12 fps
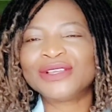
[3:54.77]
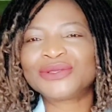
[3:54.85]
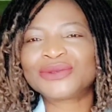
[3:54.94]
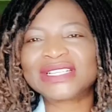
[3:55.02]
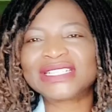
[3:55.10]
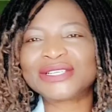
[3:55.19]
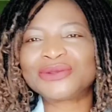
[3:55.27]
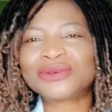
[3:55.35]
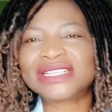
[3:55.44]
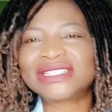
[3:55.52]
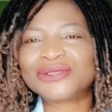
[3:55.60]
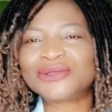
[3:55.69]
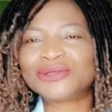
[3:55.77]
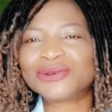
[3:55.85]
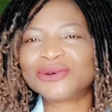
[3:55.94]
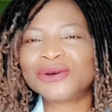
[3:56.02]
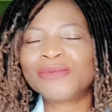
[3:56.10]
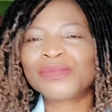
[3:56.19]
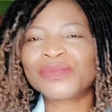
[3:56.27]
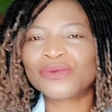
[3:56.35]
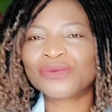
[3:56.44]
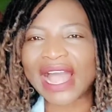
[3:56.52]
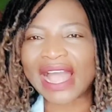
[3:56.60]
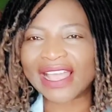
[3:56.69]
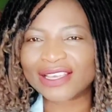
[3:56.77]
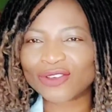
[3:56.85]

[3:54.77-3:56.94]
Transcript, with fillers: 2022, I